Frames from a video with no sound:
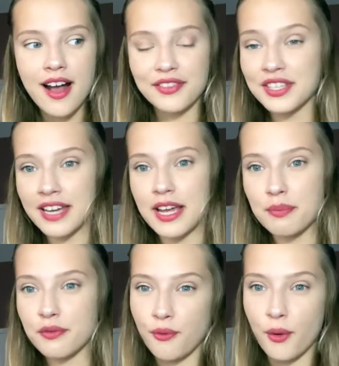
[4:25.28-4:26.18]
the night
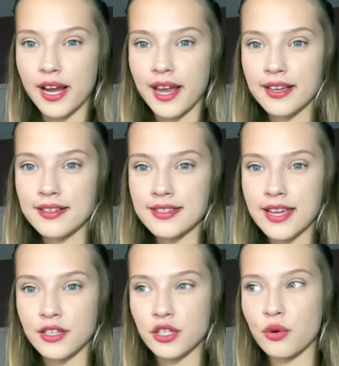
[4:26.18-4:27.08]
beforehand
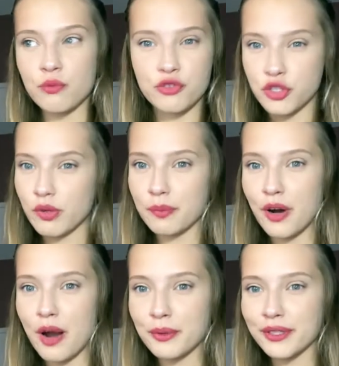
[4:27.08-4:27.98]
and you don't do it
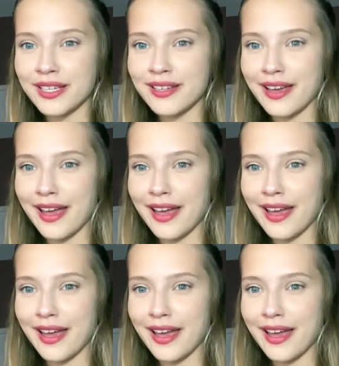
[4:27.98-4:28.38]
properly,